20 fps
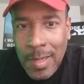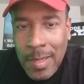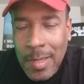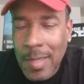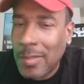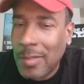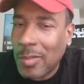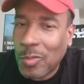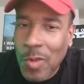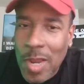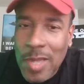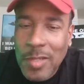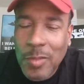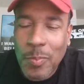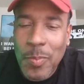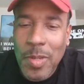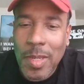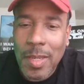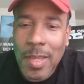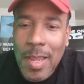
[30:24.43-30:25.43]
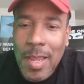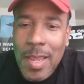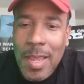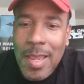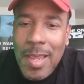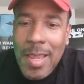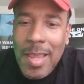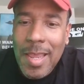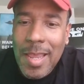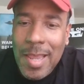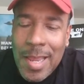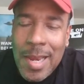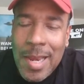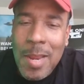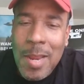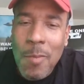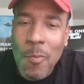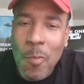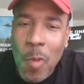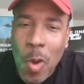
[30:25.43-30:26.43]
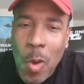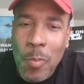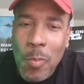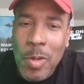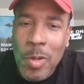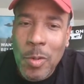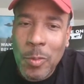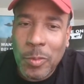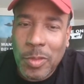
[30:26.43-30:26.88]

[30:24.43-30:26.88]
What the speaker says: Because trust me, any woman